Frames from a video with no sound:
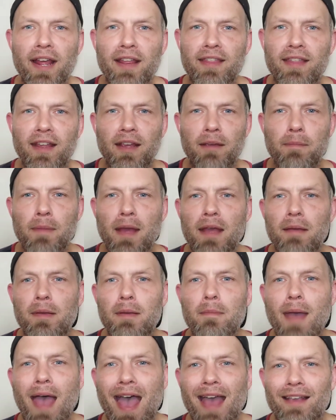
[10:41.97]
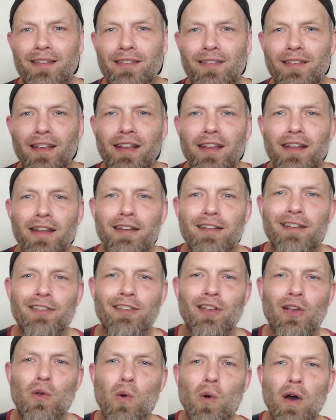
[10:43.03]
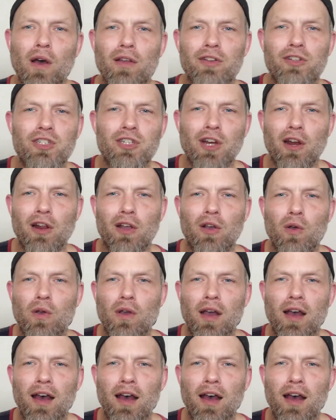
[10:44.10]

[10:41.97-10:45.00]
I think maybe Max doesn't start,